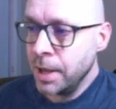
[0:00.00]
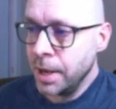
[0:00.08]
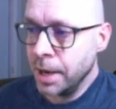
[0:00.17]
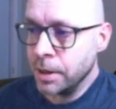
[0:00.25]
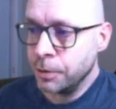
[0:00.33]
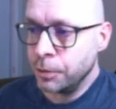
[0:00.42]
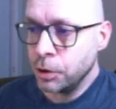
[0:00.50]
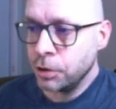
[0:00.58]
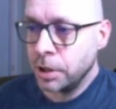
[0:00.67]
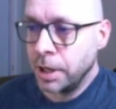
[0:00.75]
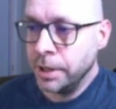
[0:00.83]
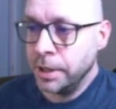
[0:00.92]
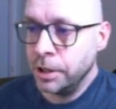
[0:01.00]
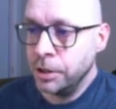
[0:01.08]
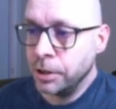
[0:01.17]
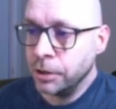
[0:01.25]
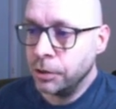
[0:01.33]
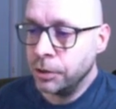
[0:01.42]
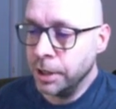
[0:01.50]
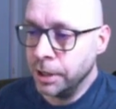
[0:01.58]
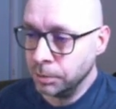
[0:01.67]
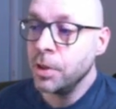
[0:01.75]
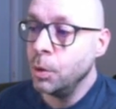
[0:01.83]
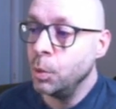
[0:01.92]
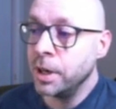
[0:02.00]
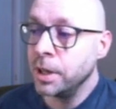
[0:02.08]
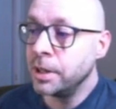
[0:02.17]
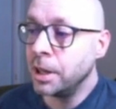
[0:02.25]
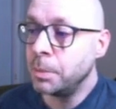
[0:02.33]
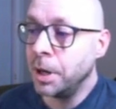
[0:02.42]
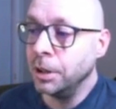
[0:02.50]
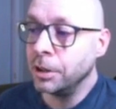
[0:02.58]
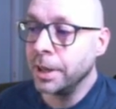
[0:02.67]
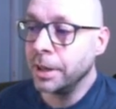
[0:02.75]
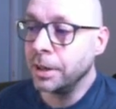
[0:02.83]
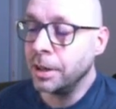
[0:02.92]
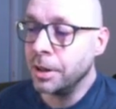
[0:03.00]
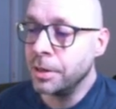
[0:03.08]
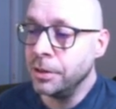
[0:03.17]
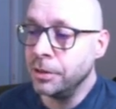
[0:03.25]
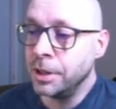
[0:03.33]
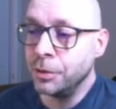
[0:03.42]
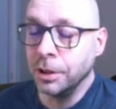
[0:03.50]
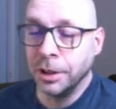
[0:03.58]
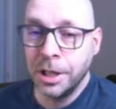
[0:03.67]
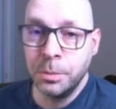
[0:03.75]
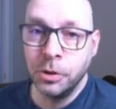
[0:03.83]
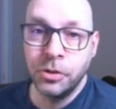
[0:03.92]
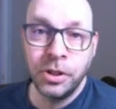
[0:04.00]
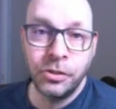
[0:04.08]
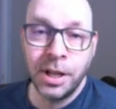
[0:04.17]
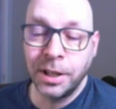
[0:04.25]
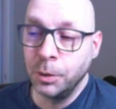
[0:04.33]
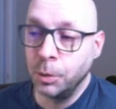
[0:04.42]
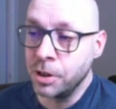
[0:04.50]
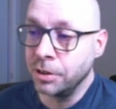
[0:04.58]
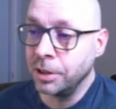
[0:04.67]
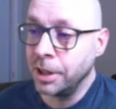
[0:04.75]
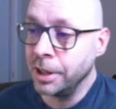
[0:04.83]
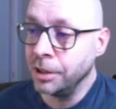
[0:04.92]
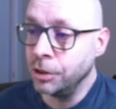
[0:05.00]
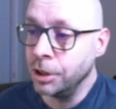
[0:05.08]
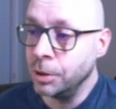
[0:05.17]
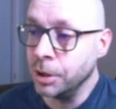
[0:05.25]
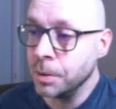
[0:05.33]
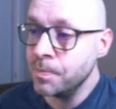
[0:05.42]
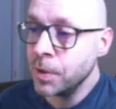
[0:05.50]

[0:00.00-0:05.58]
And the first line here you can see, we can tell by looking at all these different labels exactly what this line is doing.